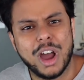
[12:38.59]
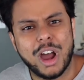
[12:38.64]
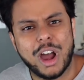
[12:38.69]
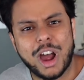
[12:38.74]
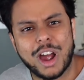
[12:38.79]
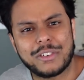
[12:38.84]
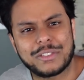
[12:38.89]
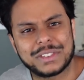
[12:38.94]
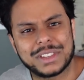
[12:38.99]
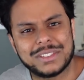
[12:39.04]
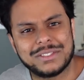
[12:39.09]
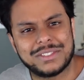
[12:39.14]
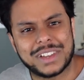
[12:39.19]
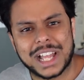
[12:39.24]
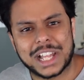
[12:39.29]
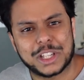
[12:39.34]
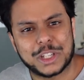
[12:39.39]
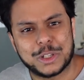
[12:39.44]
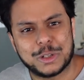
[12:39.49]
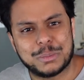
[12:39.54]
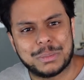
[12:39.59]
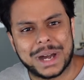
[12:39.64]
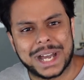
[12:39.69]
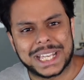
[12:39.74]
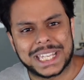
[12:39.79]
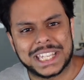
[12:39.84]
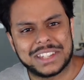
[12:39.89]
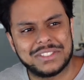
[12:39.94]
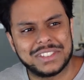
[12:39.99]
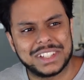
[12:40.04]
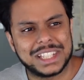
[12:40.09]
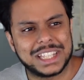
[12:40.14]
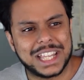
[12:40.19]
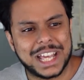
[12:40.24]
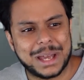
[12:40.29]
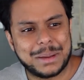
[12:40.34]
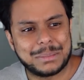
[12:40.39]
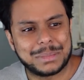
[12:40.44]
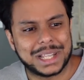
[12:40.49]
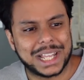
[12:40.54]
offer them value by giving
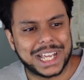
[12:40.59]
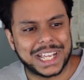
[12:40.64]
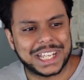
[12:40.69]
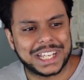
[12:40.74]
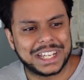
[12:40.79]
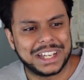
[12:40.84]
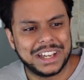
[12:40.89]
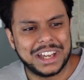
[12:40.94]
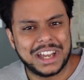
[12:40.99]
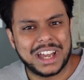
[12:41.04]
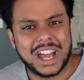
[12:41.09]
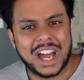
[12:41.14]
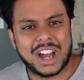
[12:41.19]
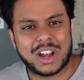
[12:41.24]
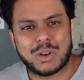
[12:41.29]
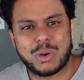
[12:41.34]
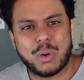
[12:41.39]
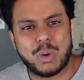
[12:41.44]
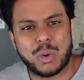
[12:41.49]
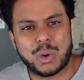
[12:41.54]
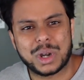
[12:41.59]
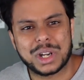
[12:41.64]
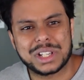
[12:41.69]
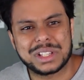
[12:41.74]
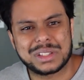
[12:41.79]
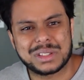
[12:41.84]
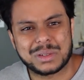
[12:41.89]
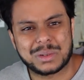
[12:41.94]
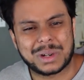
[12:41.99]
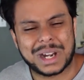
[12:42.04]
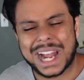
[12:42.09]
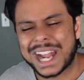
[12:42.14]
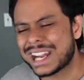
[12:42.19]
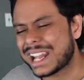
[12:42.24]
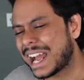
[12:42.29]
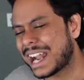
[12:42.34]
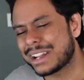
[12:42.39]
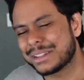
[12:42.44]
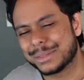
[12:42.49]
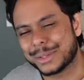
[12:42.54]
them like a course, or
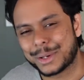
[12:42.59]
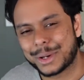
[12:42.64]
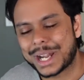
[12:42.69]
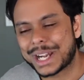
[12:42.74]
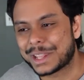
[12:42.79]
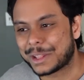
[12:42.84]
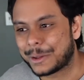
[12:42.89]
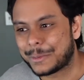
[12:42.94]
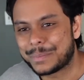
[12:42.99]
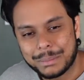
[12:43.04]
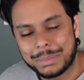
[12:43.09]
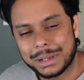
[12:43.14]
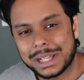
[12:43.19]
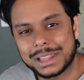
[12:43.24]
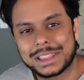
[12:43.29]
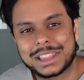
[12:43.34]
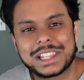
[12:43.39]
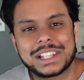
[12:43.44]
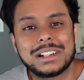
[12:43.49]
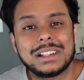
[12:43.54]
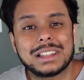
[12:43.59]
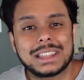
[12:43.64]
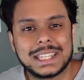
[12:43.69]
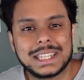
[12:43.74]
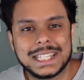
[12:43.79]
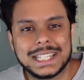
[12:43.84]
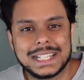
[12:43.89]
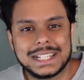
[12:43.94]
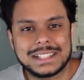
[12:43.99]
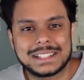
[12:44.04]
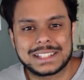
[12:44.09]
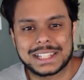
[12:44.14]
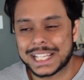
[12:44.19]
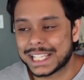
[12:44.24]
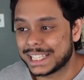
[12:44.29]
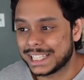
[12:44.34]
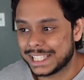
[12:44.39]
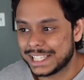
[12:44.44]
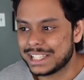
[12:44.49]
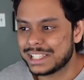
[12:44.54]
I don't know. But little things
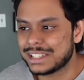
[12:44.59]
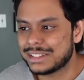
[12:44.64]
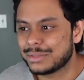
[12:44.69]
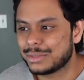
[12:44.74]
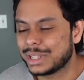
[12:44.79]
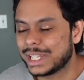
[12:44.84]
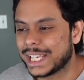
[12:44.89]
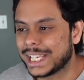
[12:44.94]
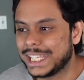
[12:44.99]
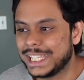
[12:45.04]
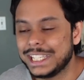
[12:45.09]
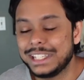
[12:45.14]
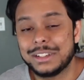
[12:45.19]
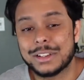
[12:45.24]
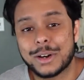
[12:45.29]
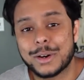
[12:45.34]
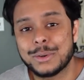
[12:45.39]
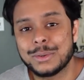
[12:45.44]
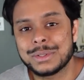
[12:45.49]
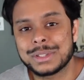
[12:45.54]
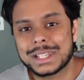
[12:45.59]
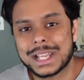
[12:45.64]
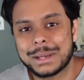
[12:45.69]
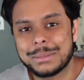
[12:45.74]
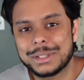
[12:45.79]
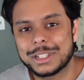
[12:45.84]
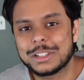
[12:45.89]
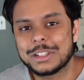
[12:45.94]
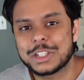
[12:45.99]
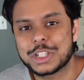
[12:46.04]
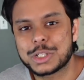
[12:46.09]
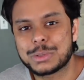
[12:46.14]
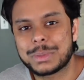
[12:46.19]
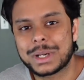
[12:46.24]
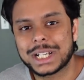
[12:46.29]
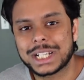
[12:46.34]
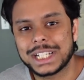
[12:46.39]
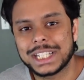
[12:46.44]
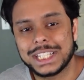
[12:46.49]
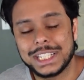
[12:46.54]
like this, like he knows I'm into digital
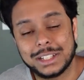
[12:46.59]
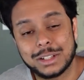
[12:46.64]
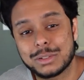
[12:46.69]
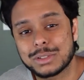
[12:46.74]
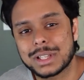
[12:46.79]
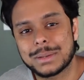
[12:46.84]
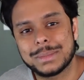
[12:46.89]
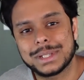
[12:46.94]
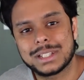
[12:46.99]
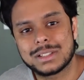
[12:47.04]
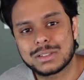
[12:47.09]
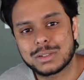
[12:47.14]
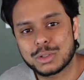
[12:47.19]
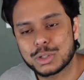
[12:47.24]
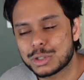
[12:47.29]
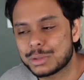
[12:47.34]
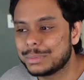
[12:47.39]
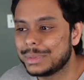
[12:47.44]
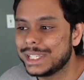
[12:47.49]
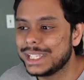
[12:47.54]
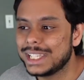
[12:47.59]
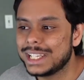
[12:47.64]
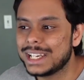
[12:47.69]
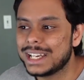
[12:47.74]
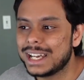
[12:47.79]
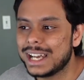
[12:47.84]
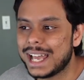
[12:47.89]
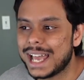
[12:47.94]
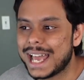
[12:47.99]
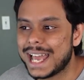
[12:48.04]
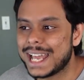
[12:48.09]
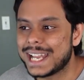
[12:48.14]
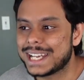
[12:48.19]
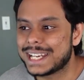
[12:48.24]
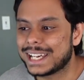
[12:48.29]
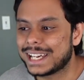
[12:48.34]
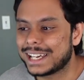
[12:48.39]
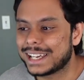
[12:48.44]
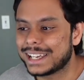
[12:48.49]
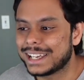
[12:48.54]
marketing, he knows I'm into social media,
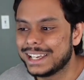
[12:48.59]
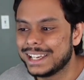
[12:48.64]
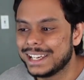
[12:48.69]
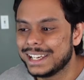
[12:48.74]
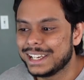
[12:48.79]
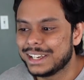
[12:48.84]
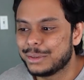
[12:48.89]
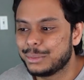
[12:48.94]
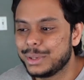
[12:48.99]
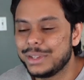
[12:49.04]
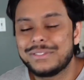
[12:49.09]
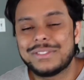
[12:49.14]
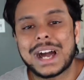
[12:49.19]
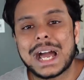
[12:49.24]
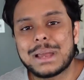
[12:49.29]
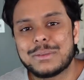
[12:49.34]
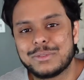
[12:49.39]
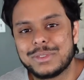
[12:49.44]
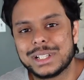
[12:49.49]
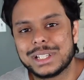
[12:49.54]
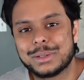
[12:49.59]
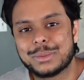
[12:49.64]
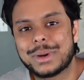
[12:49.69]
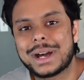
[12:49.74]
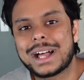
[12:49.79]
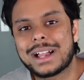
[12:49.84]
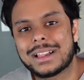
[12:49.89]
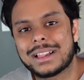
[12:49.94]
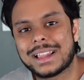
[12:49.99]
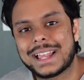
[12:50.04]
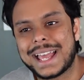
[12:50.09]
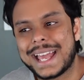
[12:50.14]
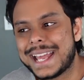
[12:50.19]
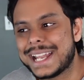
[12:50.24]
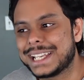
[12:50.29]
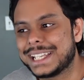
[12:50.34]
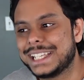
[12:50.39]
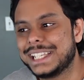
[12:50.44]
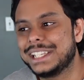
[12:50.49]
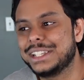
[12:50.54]
and we vibe really well,
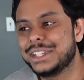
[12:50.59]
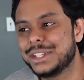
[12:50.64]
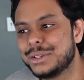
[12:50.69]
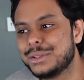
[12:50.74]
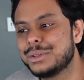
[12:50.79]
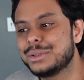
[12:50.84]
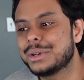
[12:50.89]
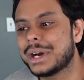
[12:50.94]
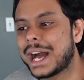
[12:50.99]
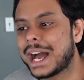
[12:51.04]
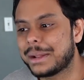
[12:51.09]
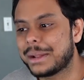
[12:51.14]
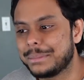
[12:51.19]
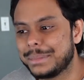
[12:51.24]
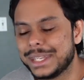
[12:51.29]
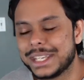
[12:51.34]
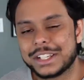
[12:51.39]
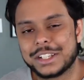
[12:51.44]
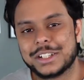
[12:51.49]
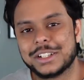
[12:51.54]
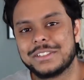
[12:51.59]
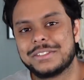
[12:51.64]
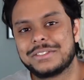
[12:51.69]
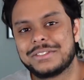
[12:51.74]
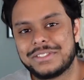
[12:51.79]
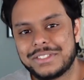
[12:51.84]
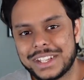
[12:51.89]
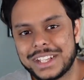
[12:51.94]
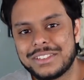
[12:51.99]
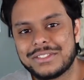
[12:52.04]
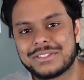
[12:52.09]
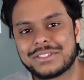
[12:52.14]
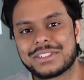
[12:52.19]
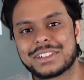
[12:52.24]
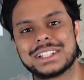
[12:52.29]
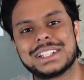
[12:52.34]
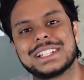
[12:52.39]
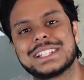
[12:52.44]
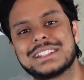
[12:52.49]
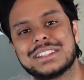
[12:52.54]
and he knew I'd be a good fit
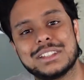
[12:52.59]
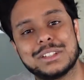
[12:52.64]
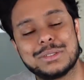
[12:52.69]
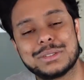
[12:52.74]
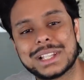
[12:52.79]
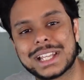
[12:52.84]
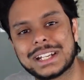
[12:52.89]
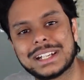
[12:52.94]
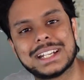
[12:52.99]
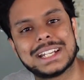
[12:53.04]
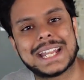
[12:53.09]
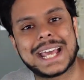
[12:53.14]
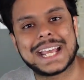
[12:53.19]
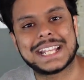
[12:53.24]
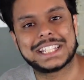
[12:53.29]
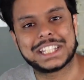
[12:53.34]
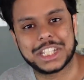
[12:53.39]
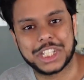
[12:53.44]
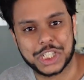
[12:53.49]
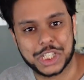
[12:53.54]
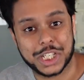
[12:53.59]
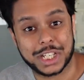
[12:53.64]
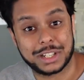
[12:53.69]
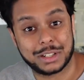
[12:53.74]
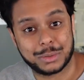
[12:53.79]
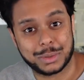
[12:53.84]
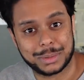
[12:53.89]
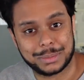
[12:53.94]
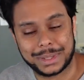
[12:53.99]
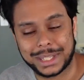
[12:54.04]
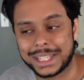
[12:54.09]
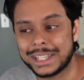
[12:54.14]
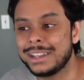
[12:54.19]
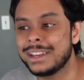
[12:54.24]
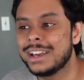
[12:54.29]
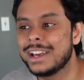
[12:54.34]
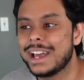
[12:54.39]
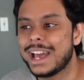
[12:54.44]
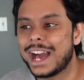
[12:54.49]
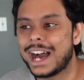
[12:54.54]
for this newsletter, and hence he shared it with me,
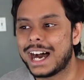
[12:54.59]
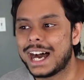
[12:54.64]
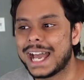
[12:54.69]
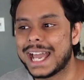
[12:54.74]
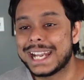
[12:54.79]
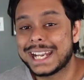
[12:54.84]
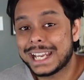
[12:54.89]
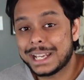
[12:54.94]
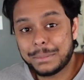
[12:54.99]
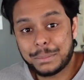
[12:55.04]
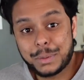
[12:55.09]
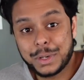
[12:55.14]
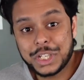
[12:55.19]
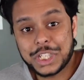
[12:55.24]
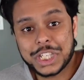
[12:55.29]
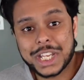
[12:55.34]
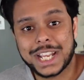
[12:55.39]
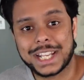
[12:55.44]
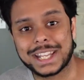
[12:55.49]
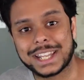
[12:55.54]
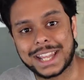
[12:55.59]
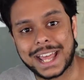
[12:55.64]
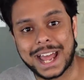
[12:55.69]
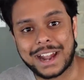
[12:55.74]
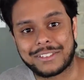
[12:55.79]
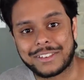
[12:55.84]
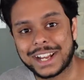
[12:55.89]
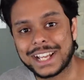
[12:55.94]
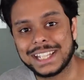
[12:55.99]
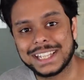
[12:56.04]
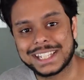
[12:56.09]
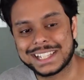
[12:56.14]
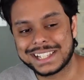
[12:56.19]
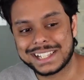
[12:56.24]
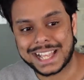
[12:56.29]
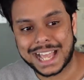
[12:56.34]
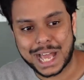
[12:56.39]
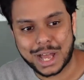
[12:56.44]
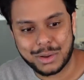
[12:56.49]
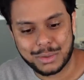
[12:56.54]
and I appreciated that, right? This
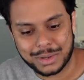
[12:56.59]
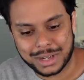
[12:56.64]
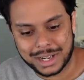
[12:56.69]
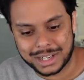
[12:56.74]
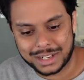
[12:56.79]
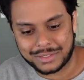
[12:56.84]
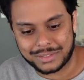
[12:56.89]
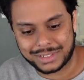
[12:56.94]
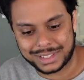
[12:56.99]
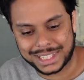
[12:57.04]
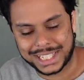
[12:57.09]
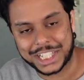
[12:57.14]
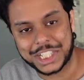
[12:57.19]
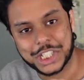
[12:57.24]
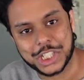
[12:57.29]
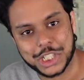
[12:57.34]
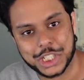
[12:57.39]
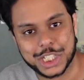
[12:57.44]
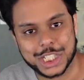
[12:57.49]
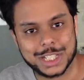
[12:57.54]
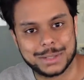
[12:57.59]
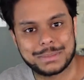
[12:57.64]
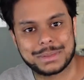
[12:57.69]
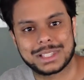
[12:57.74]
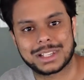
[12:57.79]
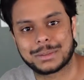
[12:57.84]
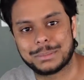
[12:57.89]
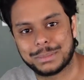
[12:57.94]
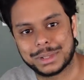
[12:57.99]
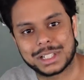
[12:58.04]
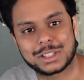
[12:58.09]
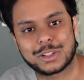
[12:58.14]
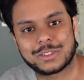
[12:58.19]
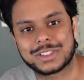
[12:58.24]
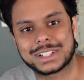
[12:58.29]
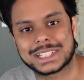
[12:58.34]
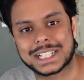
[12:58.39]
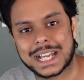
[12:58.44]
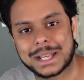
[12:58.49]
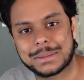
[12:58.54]
is how kind of relationships are built
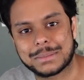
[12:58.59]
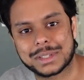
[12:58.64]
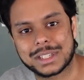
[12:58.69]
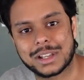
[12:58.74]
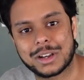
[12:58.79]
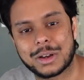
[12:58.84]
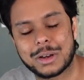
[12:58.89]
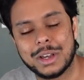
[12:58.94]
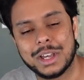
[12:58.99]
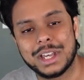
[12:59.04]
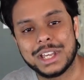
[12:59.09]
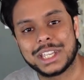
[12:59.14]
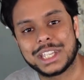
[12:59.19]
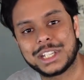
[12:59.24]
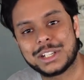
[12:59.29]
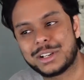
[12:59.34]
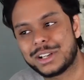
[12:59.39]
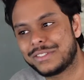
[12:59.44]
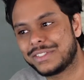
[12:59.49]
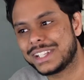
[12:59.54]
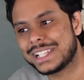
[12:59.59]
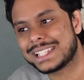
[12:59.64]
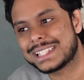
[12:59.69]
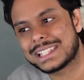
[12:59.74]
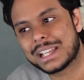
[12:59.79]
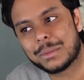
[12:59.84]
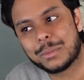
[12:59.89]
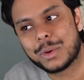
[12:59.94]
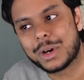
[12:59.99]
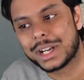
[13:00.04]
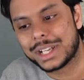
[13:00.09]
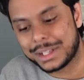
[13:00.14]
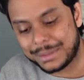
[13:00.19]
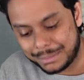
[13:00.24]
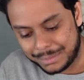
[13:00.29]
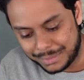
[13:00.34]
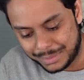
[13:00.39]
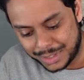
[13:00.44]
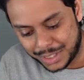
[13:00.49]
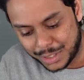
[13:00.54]
over time. So, you know, if there's
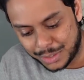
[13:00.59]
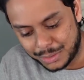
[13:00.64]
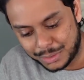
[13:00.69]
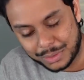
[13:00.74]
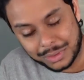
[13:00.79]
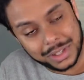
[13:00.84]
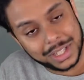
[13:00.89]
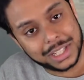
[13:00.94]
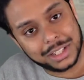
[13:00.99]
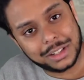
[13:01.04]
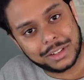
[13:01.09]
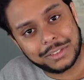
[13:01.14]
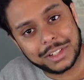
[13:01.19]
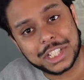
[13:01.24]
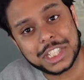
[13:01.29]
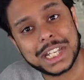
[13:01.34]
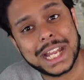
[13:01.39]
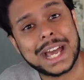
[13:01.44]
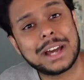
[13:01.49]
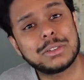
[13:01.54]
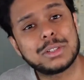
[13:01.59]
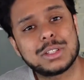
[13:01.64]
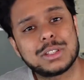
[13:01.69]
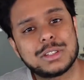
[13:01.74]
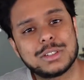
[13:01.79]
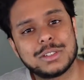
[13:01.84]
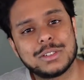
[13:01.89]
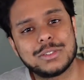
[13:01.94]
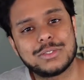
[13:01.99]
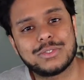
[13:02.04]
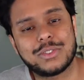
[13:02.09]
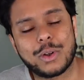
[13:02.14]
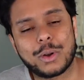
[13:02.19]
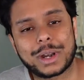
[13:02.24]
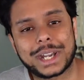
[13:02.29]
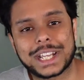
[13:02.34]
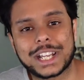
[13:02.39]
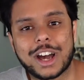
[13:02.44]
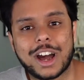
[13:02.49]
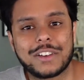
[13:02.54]
someone you either reached out to
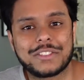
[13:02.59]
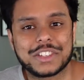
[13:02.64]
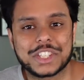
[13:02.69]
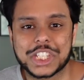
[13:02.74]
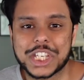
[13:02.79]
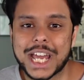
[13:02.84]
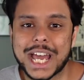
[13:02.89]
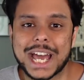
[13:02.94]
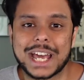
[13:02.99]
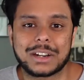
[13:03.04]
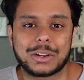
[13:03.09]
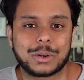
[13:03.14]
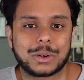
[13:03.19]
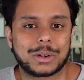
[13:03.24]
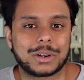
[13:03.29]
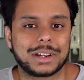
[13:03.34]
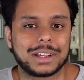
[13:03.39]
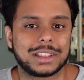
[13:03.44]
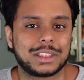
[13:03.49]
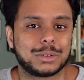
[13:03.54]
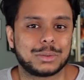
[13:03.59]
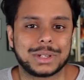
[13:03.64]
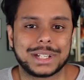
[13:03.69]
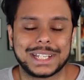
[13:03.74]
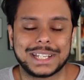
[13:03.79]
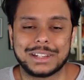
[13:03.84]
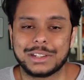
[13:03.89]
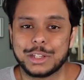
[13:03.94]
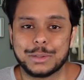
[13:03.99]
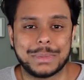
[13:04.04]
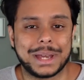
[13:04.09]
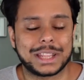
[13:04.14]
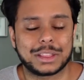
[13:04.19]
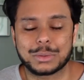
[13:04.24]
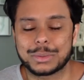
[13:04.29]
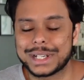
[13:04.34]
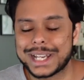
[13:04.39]
for a coffee chat or you met through a